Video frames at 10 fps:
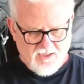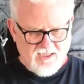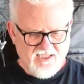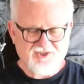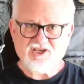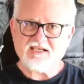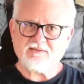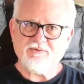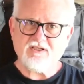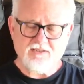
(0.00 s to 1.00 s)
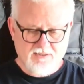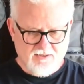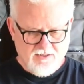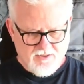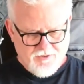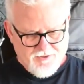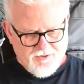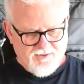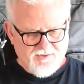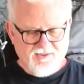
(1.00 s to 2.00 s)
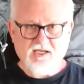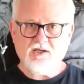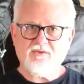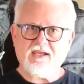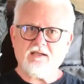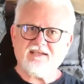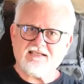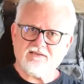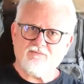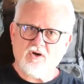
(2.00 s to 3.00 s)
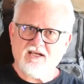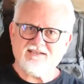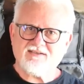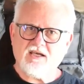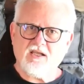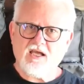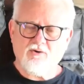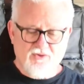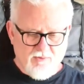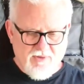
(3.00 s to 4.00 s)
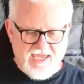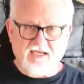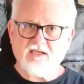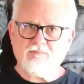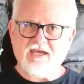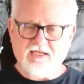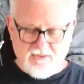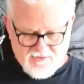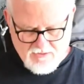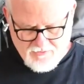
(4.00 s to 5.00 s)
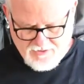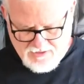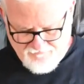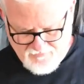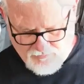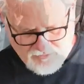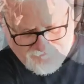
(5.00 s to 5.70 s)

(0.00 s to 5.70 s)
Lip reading: adjustment, so that it doesn't ride so low on the back and make it so uncomfortable.